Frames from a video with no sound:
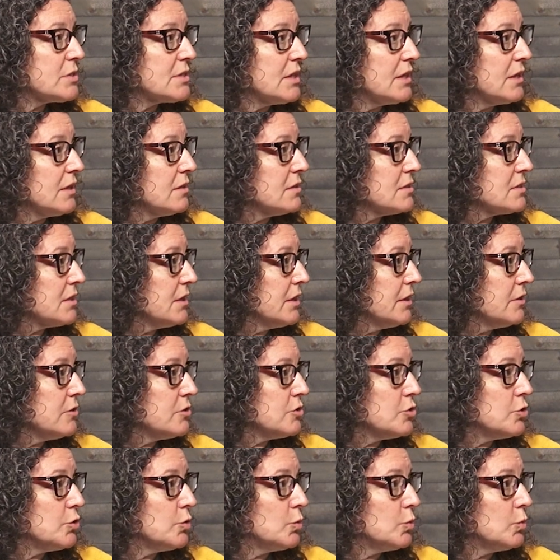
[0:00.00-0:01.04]
things
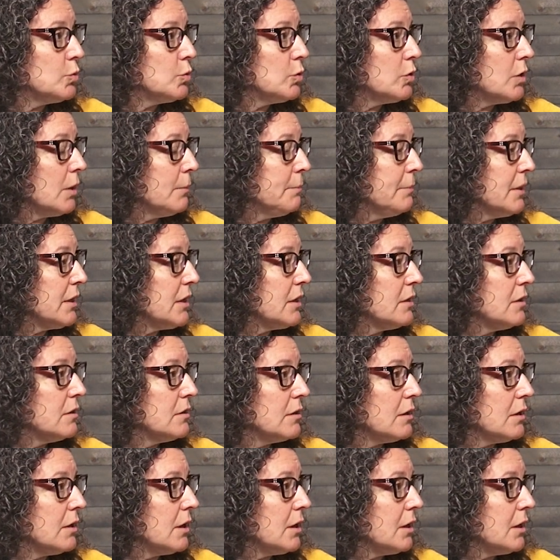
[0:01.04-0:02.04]
into a big